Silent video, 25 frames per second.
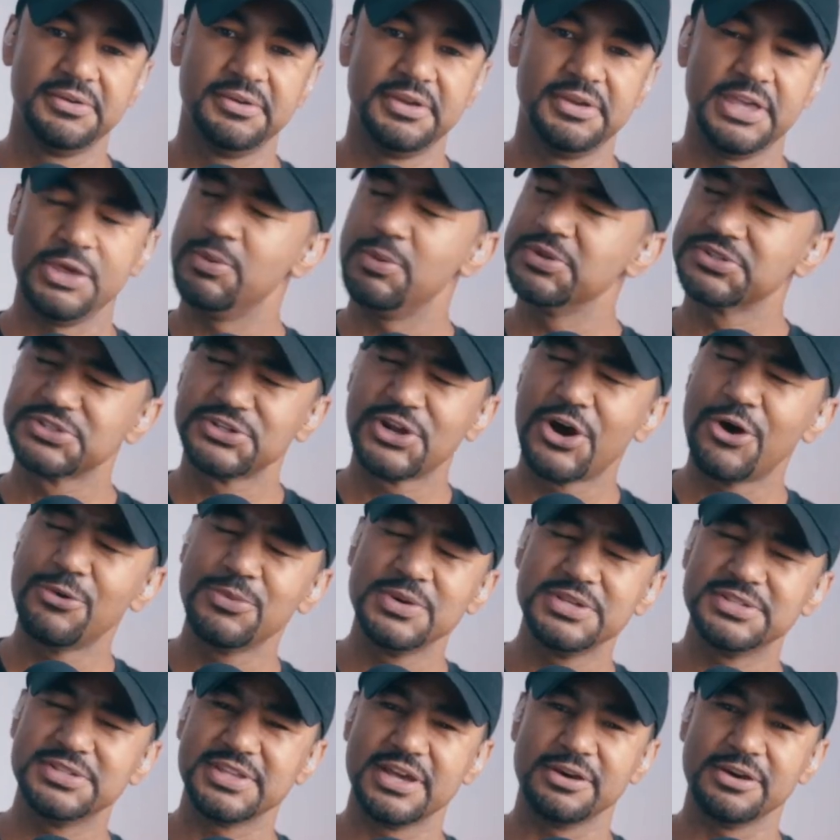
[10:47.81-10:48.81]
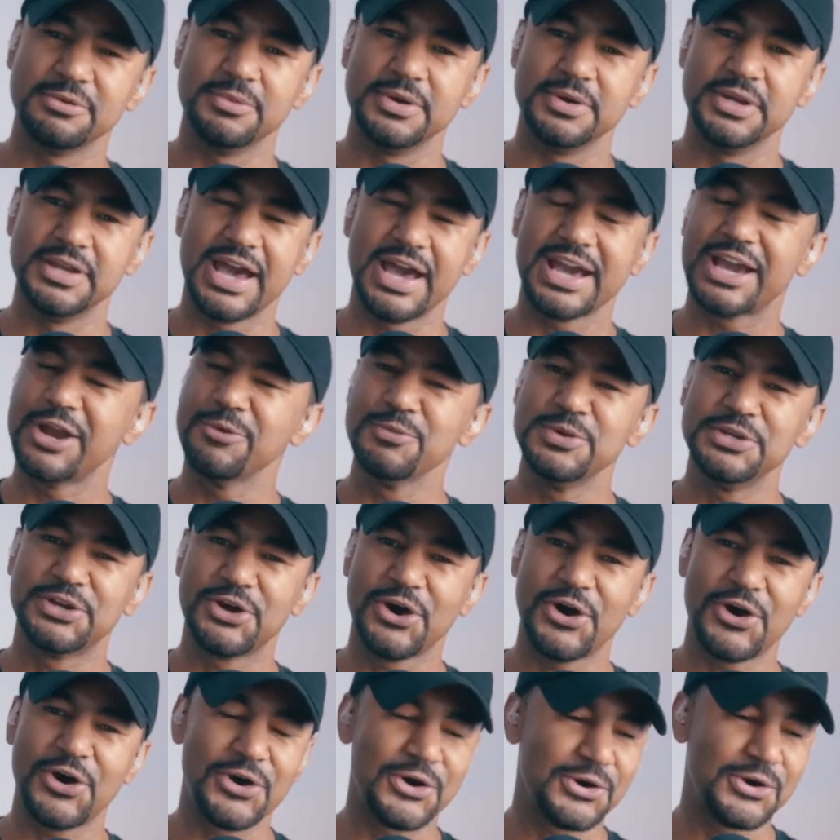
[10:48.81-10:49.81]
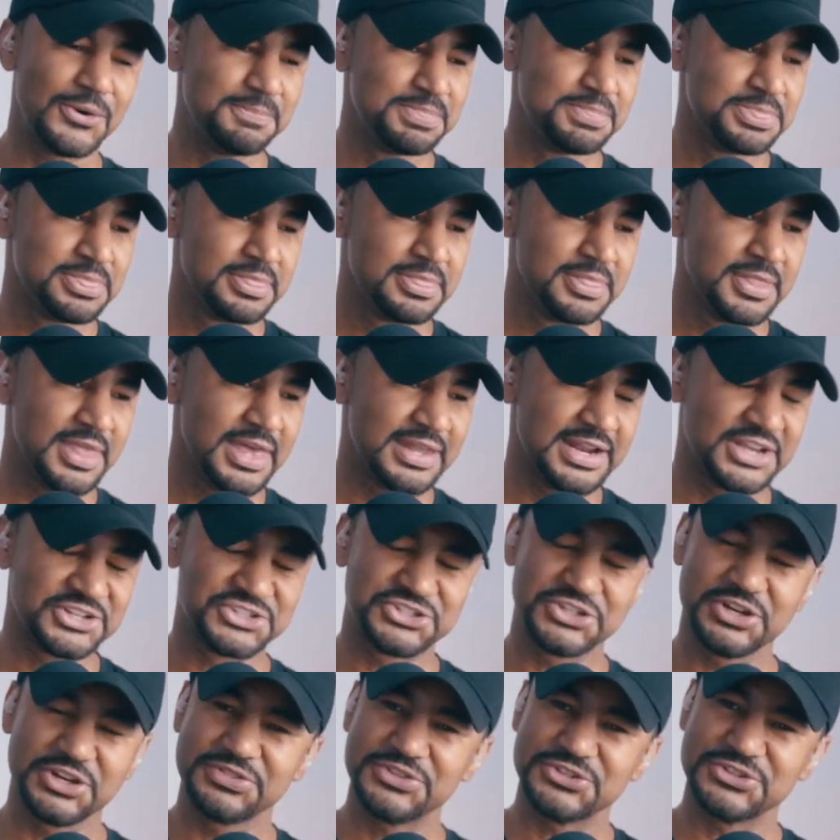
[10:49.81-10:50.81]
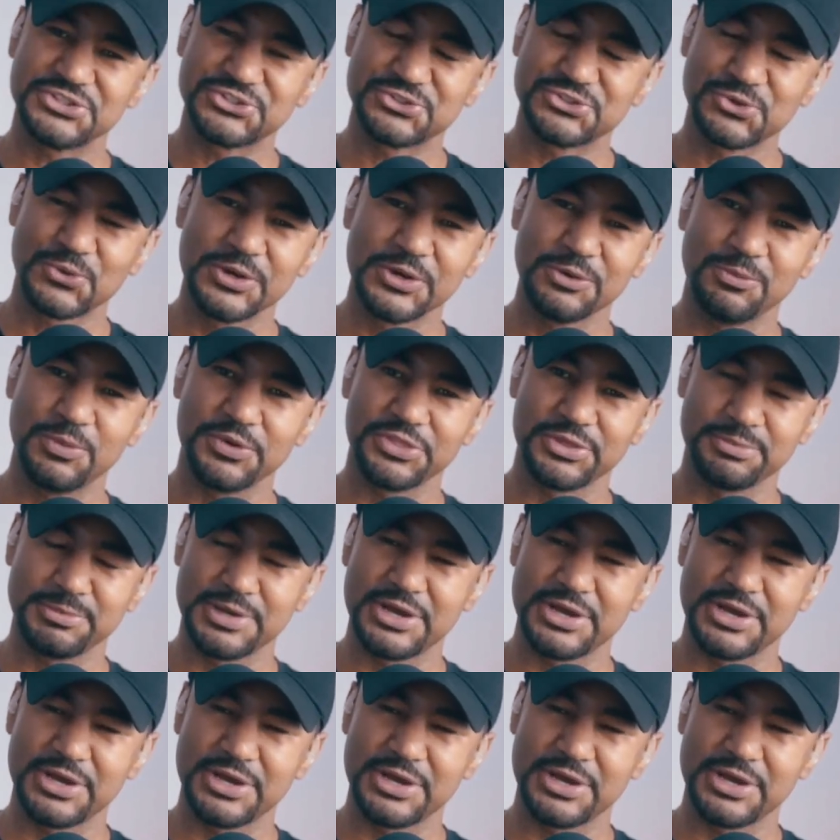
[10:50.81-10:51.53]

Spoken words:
It wasn't always that way. I can recall, and I shared this story with him.